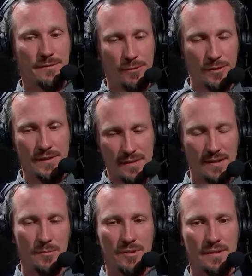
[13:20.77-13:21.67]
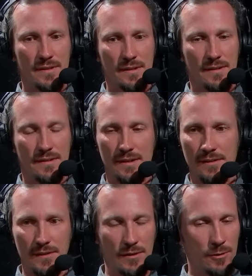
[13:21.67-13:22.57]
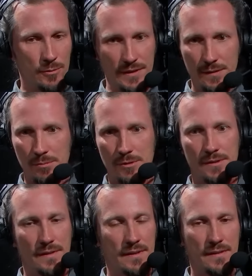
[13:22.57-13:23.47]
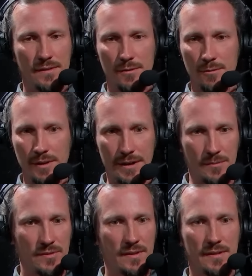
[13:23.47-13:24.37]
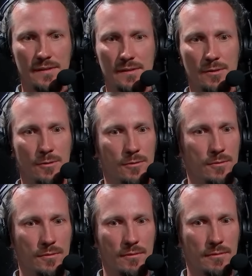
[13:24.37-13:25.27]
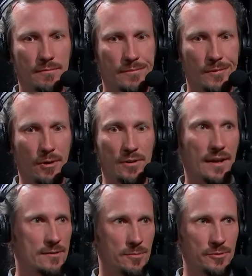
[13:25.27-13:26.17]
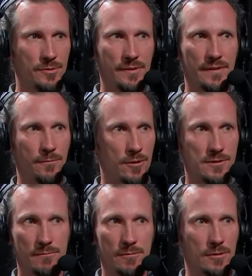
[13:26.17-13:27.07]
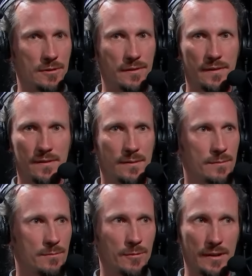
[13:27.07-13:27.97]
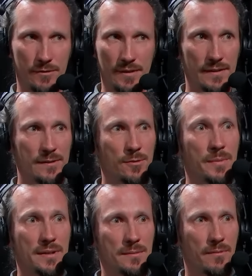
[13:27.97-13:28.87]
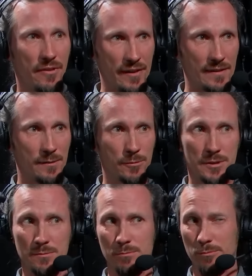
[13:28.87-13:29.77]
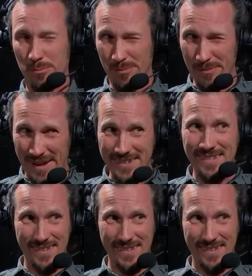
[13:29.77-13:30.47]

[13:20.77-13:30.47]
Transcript: first time that there's no esports, there's no games, there's no online communities, virtual worlds, whatever. There's so many things which might